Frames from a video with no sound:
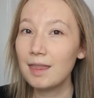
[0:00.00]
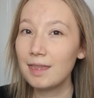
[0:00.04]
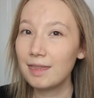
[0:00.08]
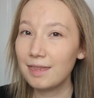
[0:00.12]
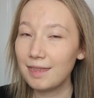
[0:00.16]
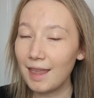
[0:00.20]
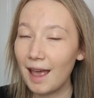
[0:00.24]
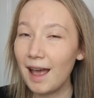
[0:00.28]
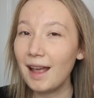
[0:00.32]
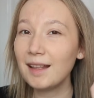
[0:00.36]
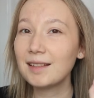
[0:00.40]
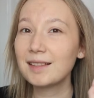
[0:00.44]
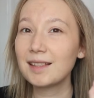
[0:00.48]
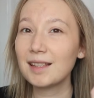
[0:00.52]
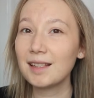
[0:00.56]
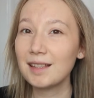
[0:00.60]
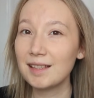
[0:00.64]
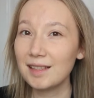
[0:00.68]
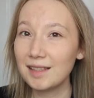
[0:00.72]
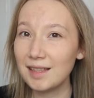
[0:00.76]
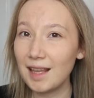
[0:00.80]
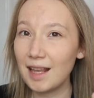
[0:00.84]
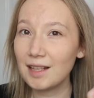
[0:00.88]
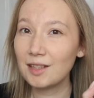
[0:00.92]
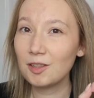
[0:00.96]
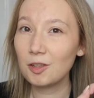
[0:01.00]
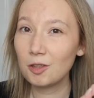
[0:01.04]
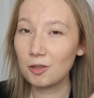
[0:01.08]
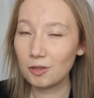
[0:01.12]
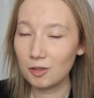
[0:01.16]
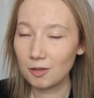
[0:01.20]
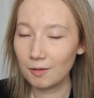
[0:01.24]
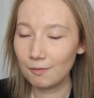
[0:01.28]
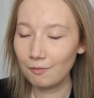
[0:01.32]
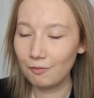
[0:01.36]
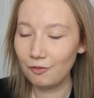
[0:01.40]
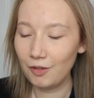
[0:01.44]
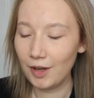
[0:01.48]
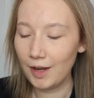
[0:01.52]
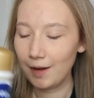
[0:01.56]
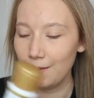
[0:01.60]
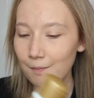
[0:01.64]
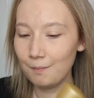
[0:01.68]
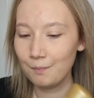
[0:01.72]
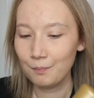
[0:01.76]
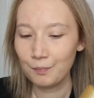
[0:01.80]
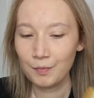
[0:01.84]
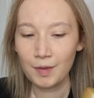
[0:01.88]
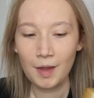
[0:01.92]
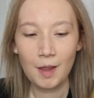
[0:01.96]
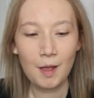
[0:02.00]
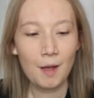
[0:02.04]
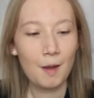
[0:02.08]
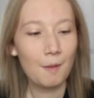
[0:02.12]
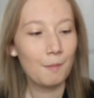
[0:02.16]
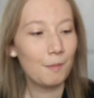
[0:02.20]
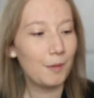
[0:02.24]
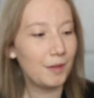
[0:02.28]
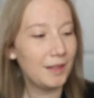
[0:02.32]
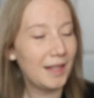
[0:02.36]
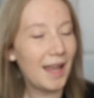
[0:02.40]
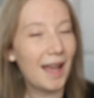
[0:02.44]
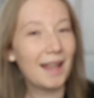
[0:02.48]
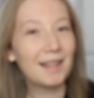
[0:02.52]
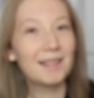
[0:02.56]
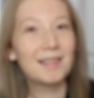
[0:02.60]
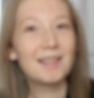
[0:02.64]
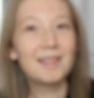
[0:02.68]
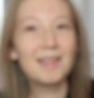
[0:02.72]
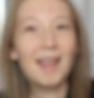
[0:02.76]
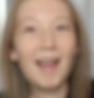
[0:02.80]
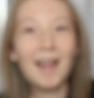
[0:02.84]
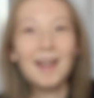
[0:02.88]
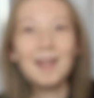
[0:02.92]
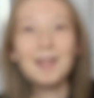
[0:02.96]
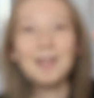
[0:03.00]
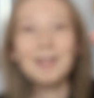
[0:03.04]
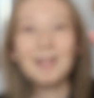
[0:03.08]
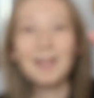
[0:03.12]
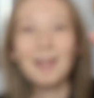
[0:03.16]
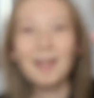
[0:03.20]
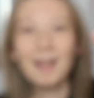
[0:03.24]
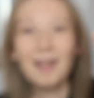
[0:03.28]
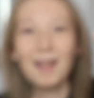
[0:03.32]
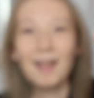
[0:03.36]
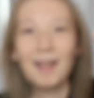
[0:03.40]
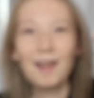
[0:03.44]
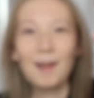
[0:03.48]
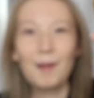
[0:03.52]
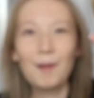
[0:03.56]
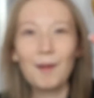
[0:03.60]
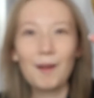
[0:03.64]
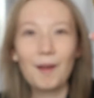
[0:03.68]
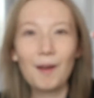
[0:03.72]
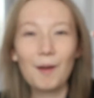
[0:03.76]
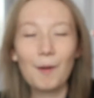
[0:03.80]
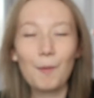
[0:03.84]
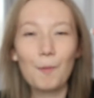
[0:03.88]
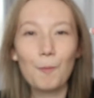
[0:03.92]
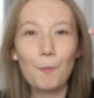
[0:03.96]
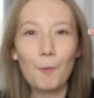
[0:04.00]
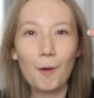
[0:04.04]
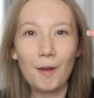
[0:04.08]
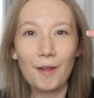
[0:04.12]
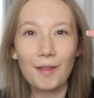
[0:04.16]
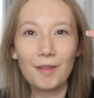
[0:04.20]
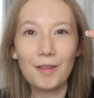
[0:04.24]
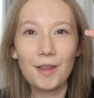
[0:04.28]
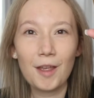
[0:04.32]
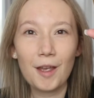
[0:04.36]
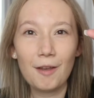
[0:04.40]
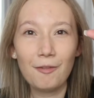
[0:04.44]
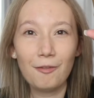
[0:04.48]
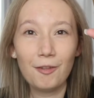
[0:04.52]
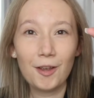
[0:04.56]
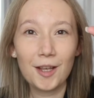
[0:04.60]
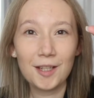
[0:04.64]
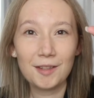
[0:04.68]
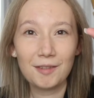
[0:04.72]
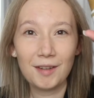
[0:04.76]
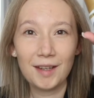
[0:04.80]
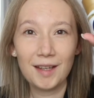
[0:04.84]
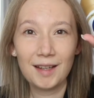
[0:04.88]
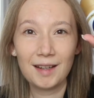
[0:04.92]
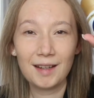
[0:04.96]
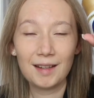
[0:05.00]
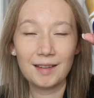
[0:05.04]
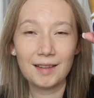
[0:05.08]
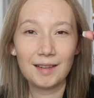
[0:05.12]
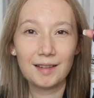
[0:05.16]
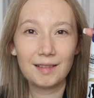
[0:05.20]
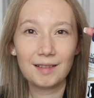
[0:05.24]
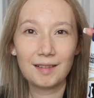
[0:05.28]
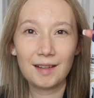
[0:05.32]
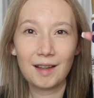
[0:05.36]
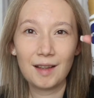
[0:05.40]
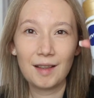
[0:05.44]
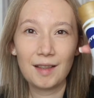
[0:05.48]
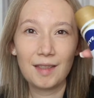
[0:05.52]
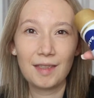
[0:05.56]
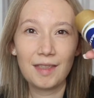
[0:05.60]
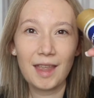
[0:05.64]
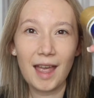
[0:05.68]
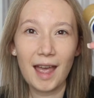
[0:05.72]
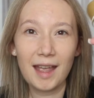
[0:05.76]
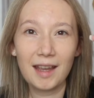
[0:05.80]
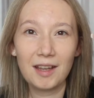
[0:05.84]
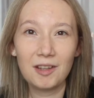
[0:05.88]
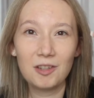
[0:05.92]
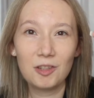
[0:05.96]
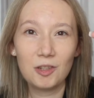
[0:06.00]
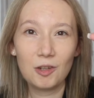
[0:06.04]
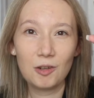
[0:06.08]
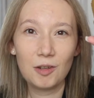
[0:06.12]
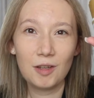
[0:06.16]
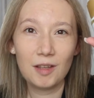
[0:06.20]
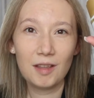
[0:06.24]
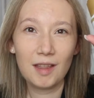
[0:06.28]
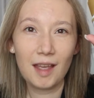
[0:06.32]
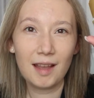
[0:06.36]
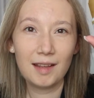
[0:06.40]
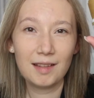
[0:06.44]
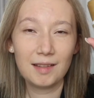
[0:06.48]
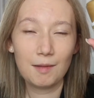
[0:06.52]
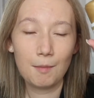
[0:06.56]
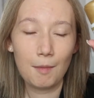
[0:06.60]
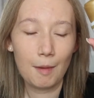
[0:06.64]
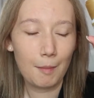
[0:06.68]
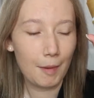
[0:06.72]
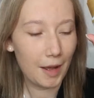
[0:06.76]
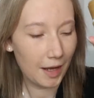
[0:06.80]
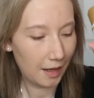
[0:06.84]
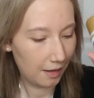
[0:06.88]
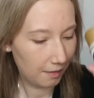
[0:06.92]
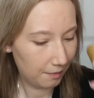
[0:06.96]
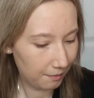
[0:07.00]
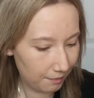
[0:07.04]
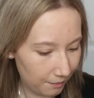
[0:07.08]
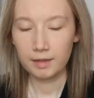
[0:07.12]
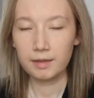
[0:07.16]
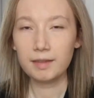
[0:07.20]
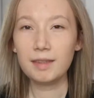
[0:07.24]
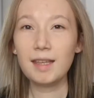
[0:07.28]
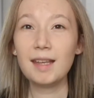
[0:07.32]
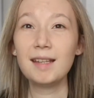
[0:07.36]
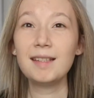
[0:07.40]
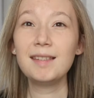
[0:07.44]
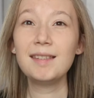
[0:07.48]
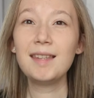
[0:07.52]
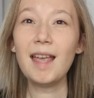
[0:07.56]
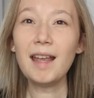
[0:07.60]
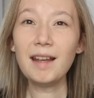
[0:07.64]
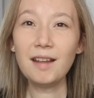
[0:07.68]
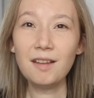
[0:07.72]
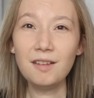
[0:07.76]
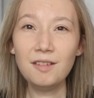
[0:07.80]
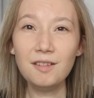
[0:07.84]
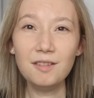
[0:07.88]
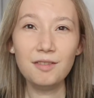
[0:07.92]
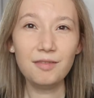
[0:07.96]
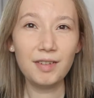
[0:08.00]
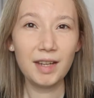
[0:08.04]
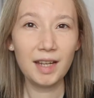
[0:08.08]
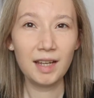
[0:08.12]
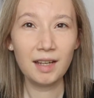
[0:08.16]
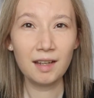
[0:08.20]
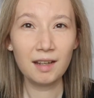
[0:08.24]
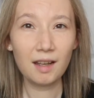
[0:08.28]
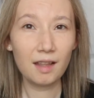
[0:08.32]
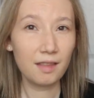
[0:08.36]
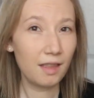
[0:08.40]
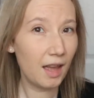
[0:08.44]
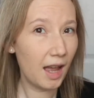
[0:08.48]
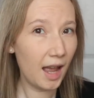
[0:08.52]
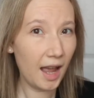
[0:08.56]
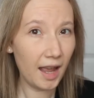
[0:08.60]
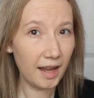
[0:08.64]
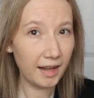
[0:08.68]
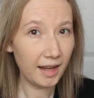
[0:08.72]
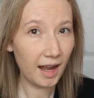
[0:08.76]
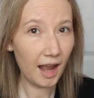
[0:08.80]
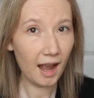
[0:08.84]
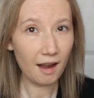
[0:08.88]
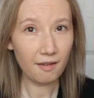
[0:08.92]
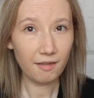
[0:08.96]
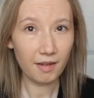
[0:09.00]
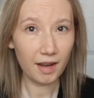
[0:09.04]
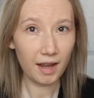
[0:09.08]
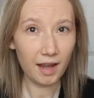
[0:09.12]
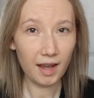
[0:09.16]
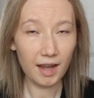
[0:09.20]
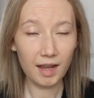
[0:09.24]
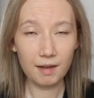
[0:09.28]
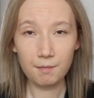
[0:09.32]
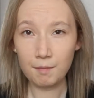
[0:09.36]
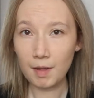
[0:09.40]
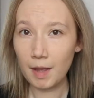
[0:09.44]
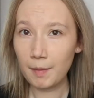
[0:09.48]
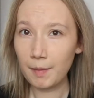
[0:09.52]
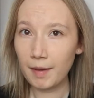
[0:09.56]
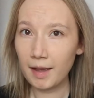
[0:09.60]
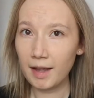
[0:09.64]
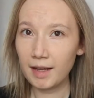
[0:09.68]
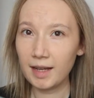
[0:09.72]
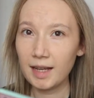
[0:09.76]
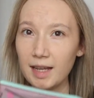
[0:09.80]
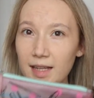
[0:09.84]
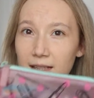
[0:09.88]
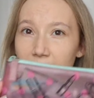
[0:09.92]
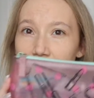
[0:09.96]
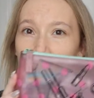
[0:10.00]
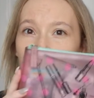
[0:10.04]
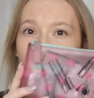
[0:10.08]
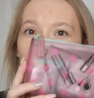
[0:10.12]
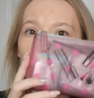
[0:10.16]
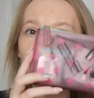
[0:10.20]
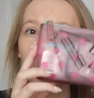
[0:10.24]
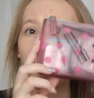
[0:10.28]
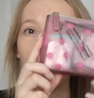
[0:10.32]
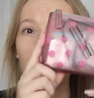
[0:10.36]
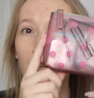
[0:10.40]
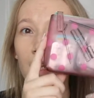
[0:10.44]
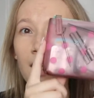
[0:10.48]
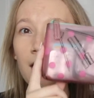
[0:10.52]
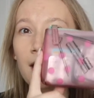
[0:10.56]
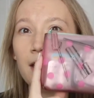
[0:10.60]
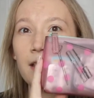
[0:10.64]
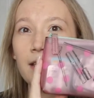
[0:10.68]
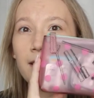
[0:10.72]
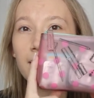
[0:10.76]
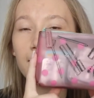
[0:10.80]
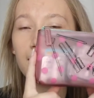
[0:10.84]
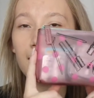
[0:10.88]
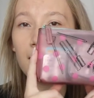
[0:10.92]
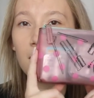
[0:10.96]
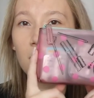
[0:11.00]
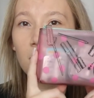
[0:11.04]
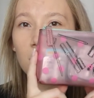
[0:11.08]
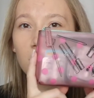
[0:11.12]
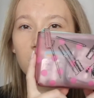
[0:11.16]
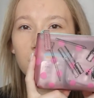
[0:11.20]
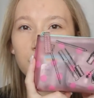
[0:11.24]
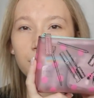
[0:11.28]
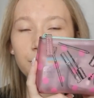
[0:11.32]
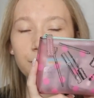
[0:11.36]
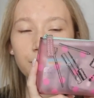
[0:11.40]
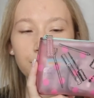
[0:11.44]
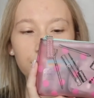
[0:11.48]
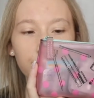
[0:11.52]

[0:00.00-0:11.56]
that says something. But yes, that is what the first thing that I can show you that is in my bag. The second thing that I carry in my bag is this little